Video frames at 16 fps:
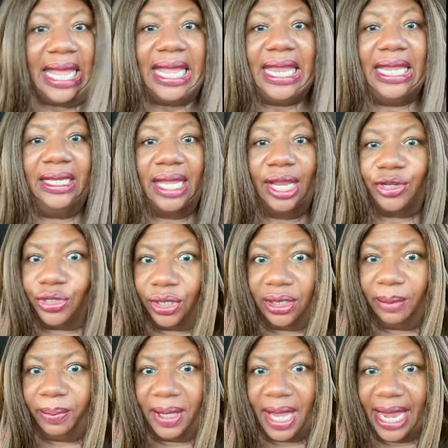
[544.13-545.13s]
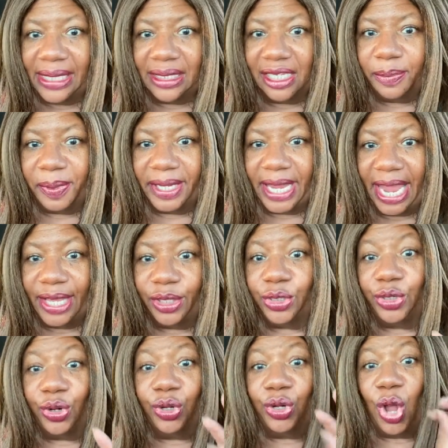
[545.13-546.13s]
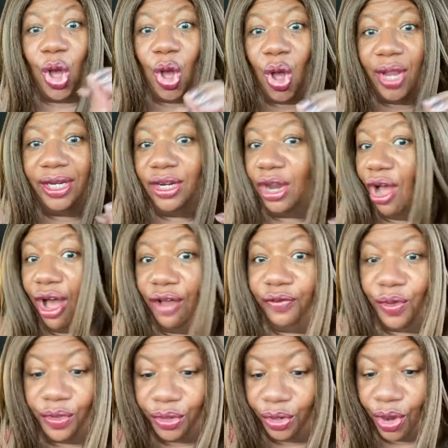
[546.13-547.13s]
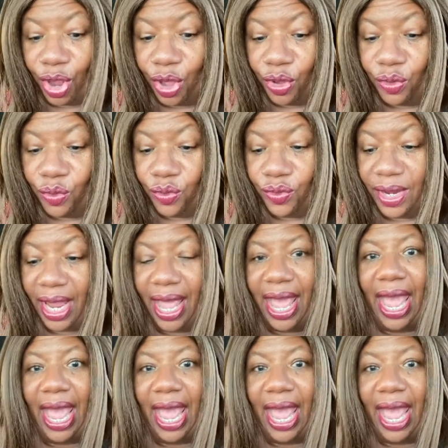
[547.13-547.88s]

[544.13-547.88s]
electrical appliances began to turn on and off on their own,